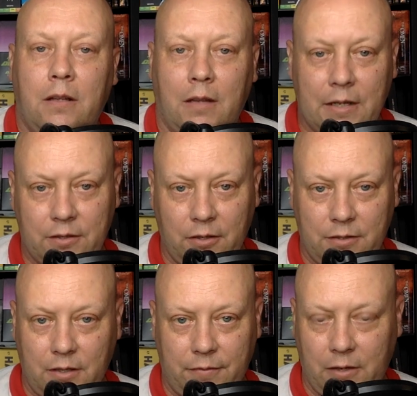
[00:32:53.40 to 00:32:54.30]
Lots of good
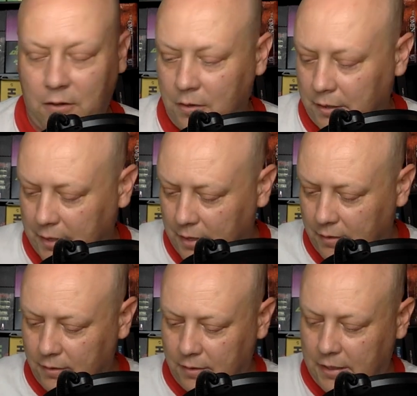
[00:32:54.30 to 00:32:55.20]
stuff here.
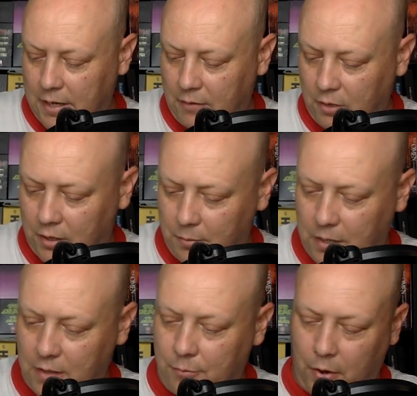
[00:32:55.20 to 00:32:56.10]
Again, can't
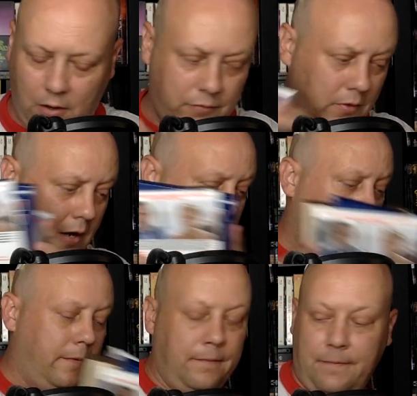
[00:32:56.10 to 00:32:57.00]
recommend
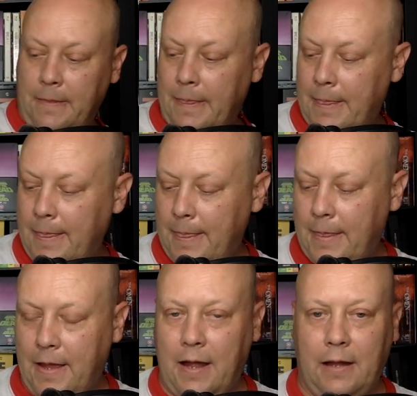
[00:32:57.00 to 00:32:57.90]
Barfly
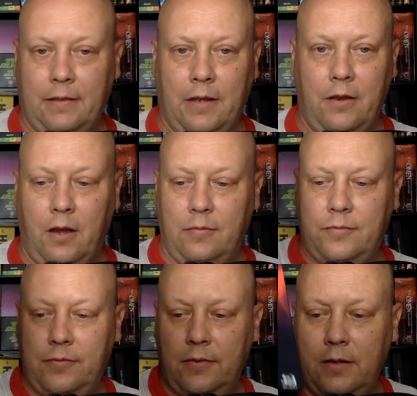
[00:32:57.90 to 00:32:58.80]
highly
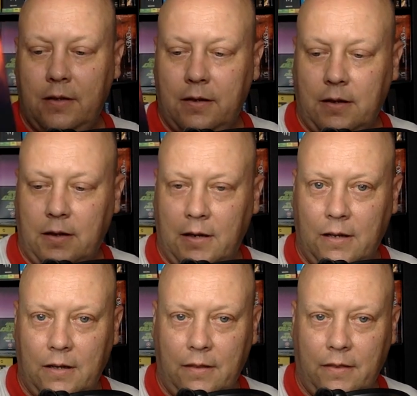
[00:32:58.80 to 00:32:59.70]
enough.
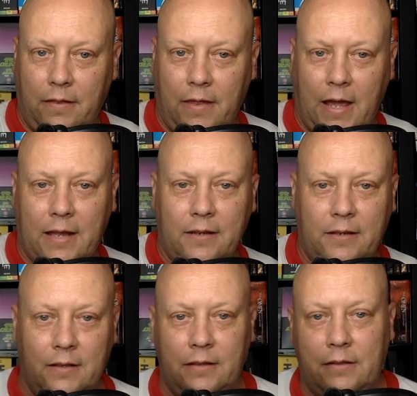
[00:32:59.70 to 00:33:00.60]
That
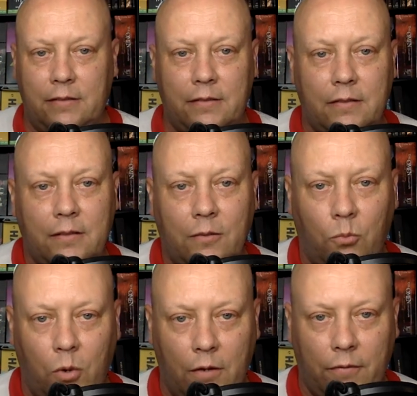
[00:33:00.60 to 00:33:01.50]
is
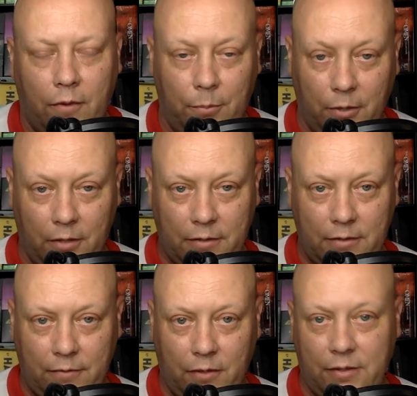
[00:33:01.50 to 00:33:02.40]
one for the books,
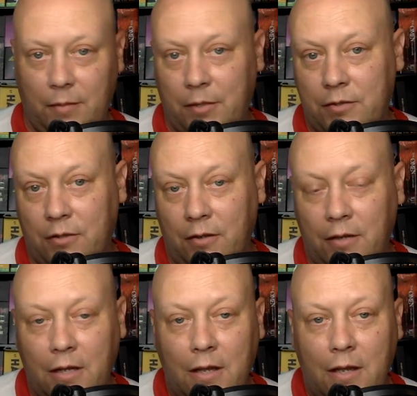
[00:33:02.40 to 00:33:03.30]
as far as I'm concerned.